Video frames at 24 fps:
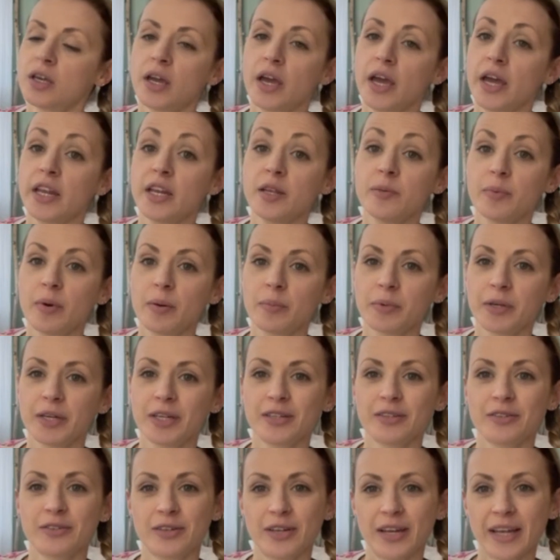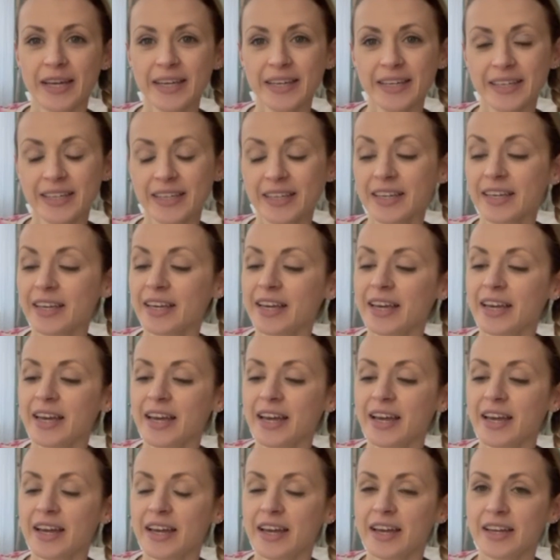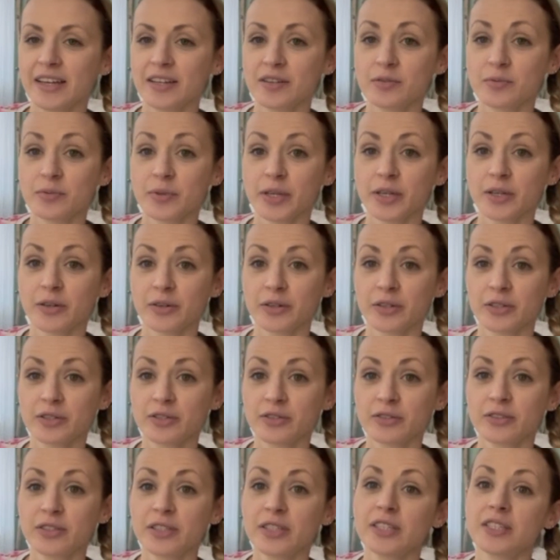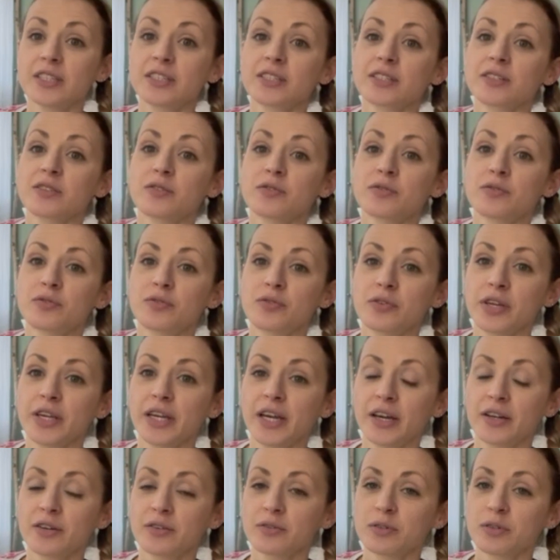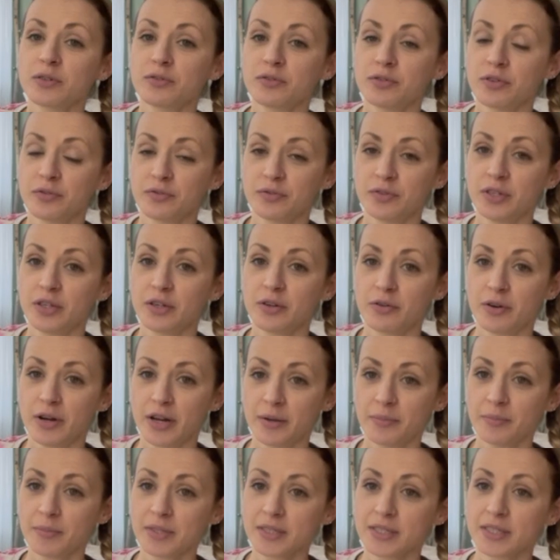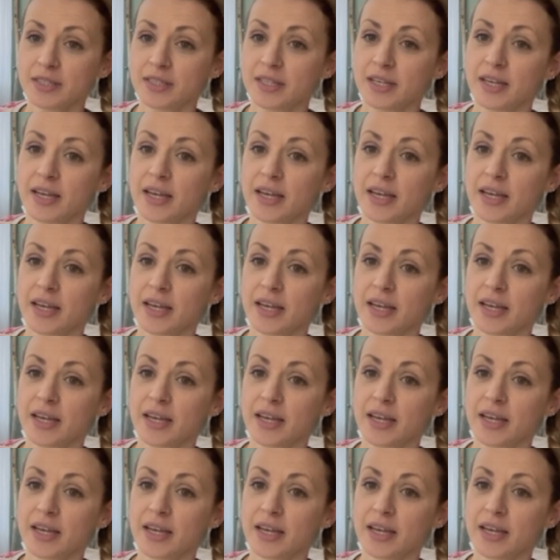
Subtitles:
any pumpkin you like, and we're going to need 350 grams,